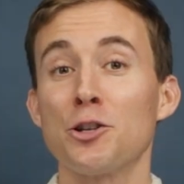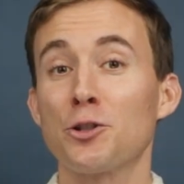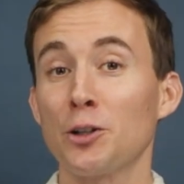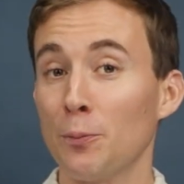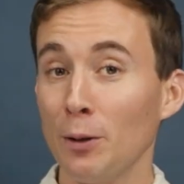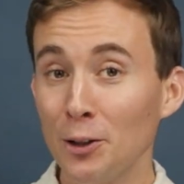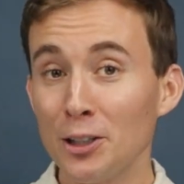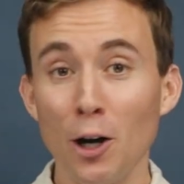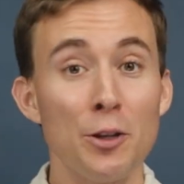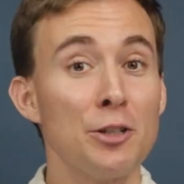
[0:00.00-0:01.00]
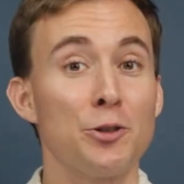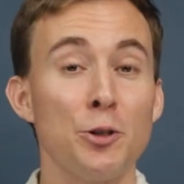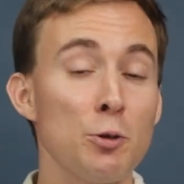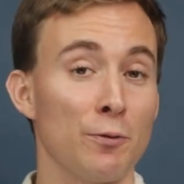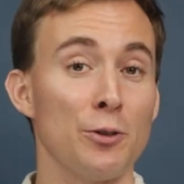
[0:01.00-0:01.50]
So you're building all these
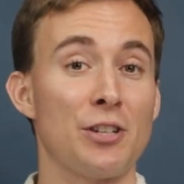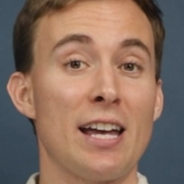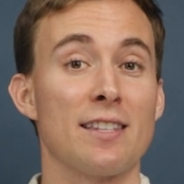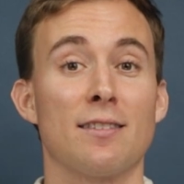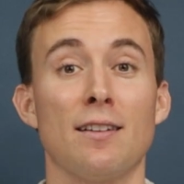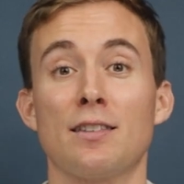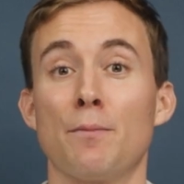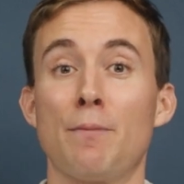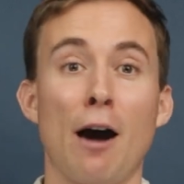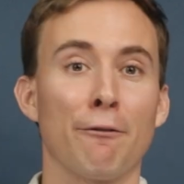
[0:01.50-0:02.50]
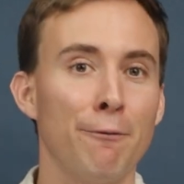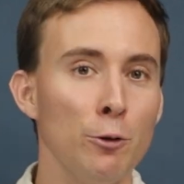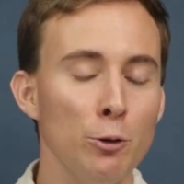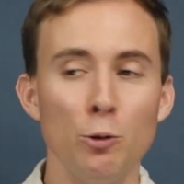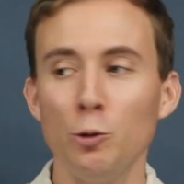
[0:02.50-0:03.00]
useful sentences about
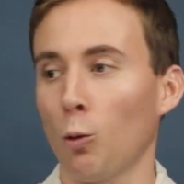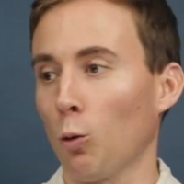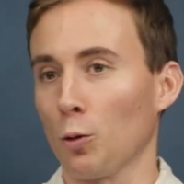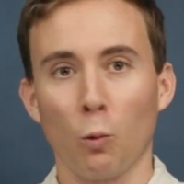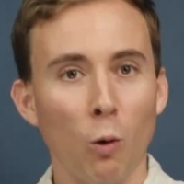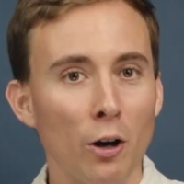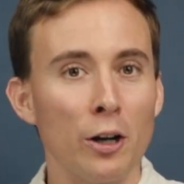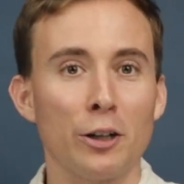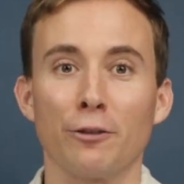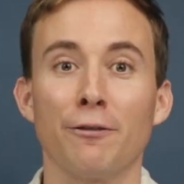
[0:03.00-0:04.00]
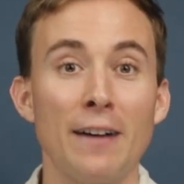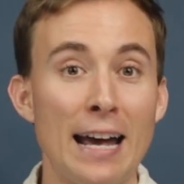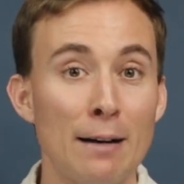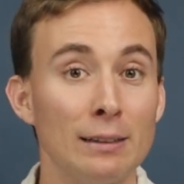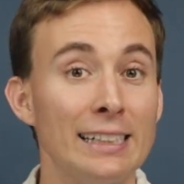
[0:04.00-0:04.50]
food or work or
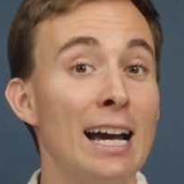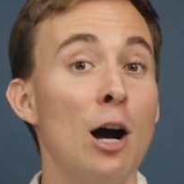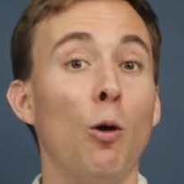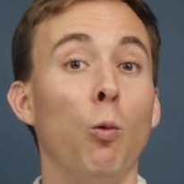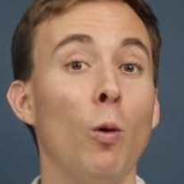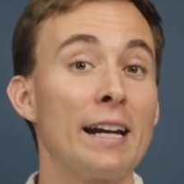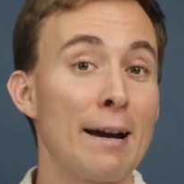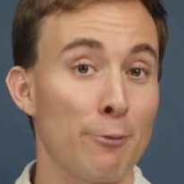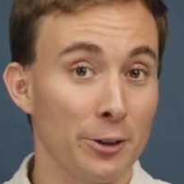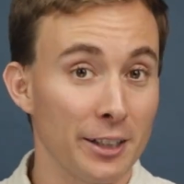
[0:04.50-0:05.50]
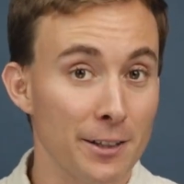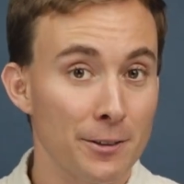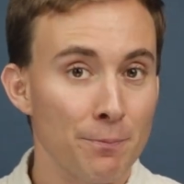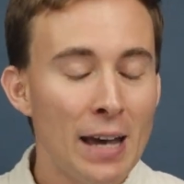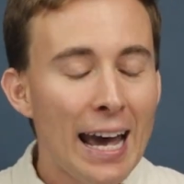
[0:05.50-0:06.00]
family, whatever it
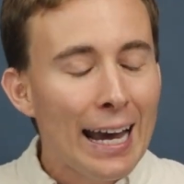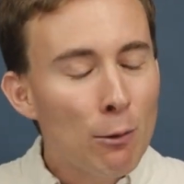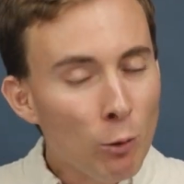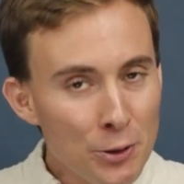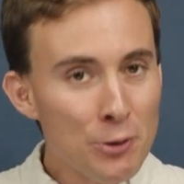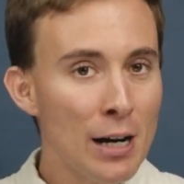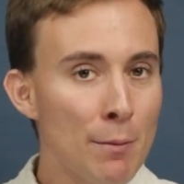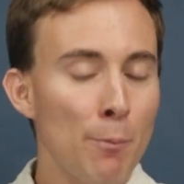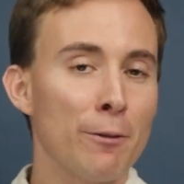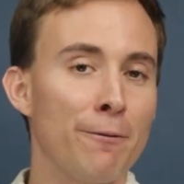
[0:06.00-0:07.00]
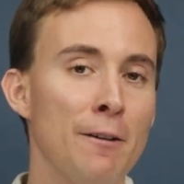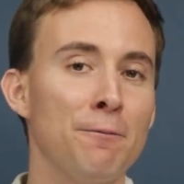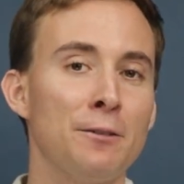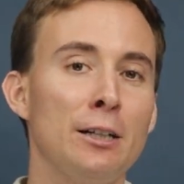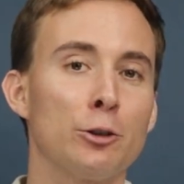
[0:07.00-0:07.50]
is. And once you come up with
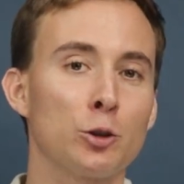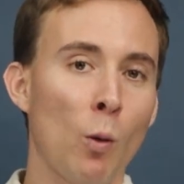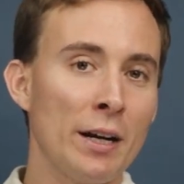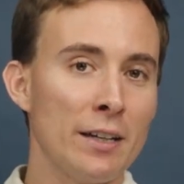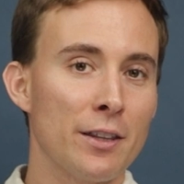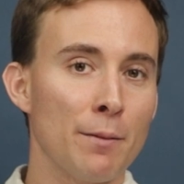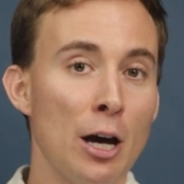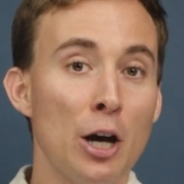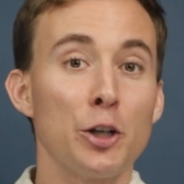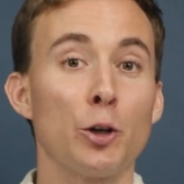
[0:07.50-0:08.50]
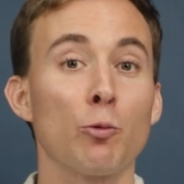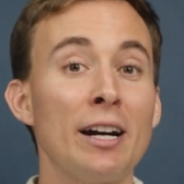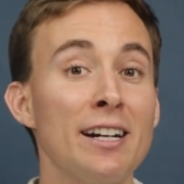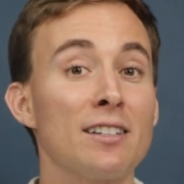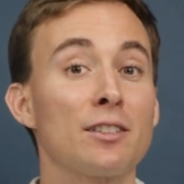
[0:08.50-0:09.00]
15 or 20 of them, you're
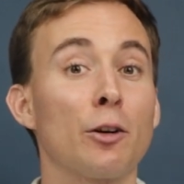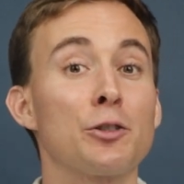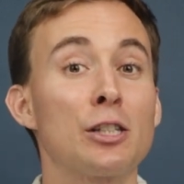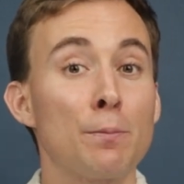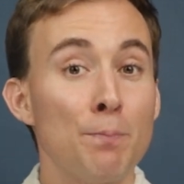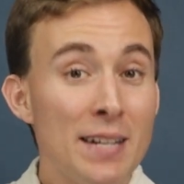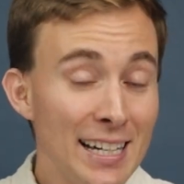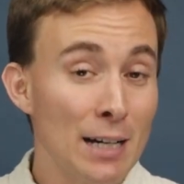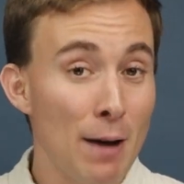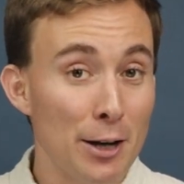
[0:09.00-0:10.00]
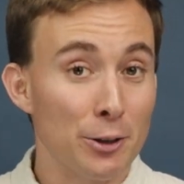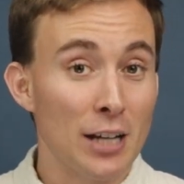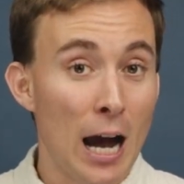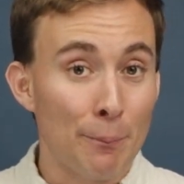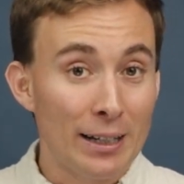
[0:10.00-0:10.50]
ready to start speaking about your
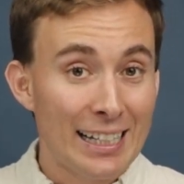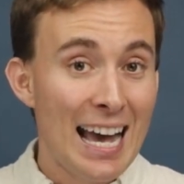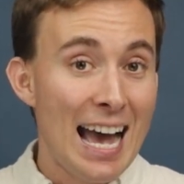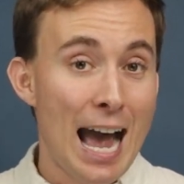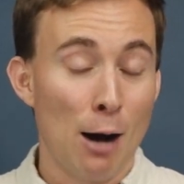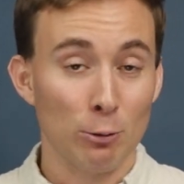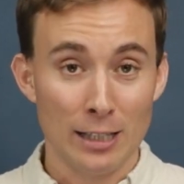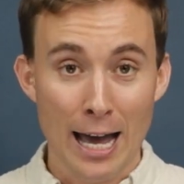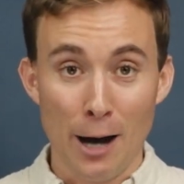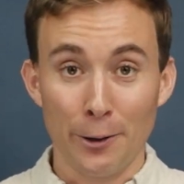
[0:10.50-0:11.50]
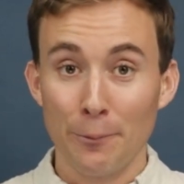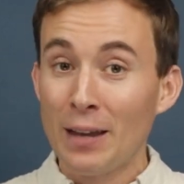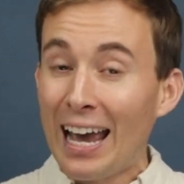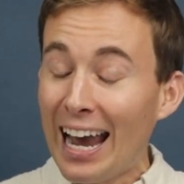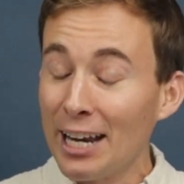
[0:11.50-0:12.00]
topic out loud.
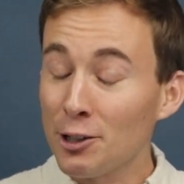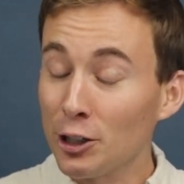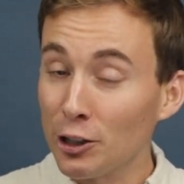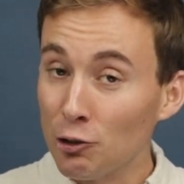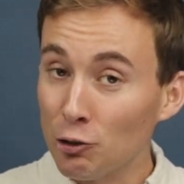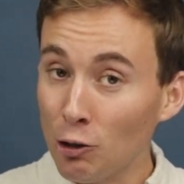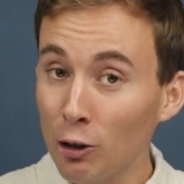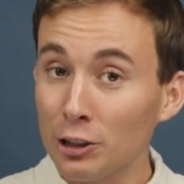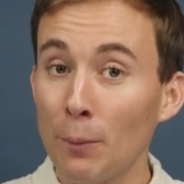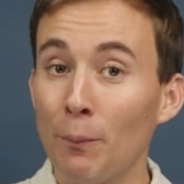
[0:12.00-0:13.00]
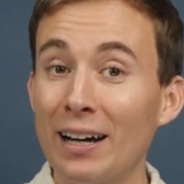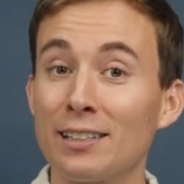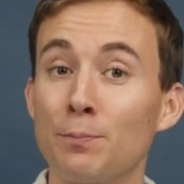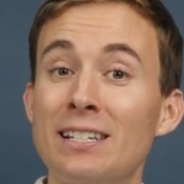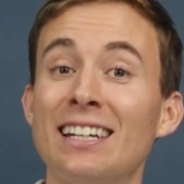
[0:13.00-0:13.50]
And you're going to start by
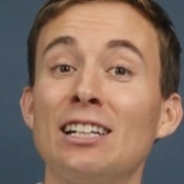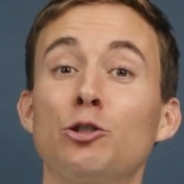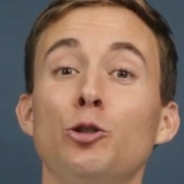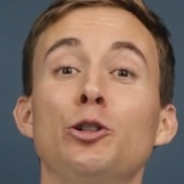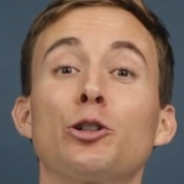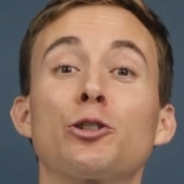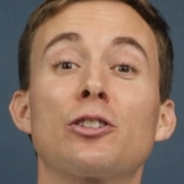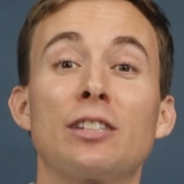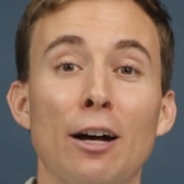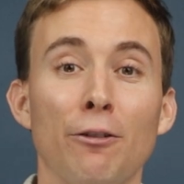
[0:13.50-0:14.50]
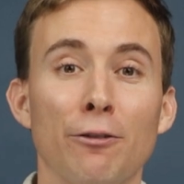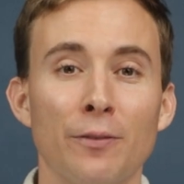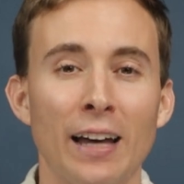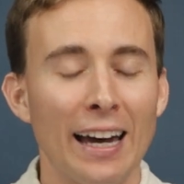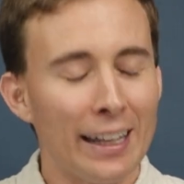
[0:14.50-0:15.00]
speaking to yourself.
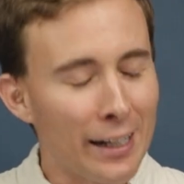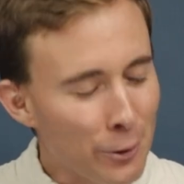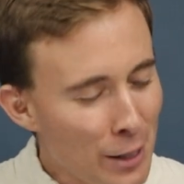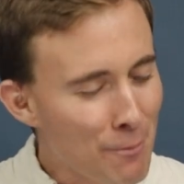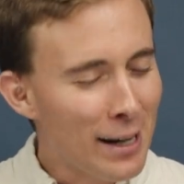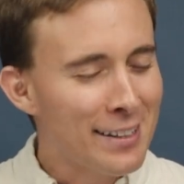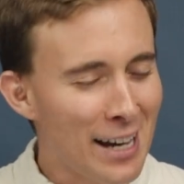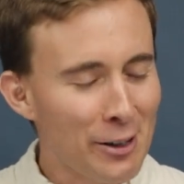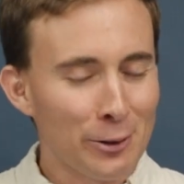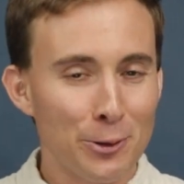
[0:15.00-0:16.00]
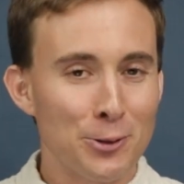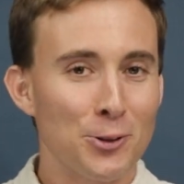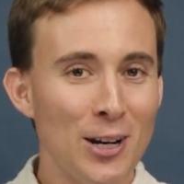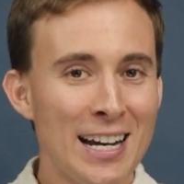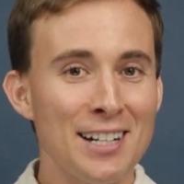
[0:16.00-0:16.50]
And I know that might sound a little
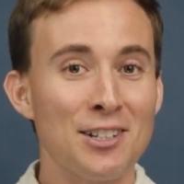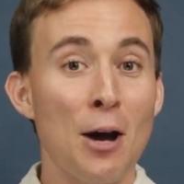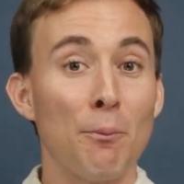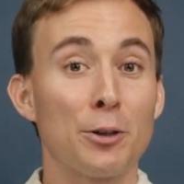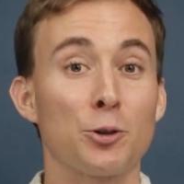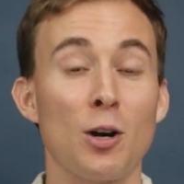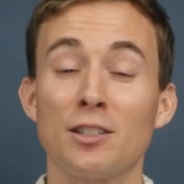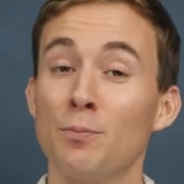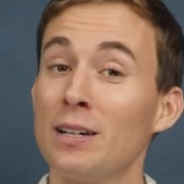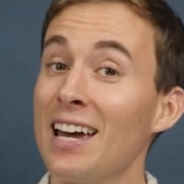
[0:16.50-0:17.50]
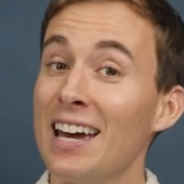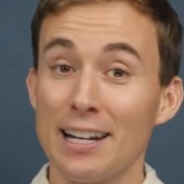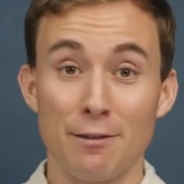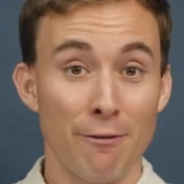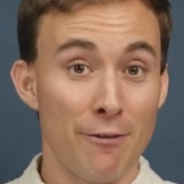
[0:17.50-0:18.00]
strange, but trust me,
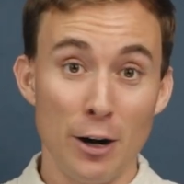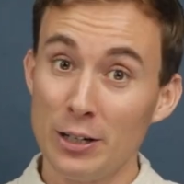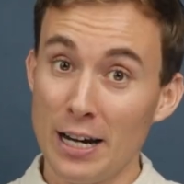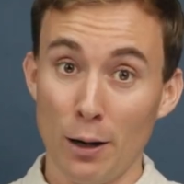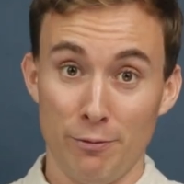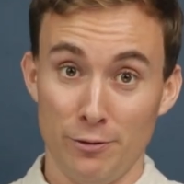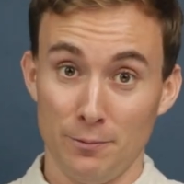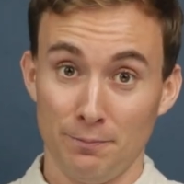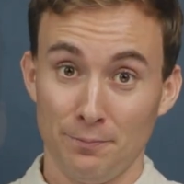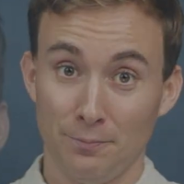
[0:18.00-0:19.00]
it's very helpful.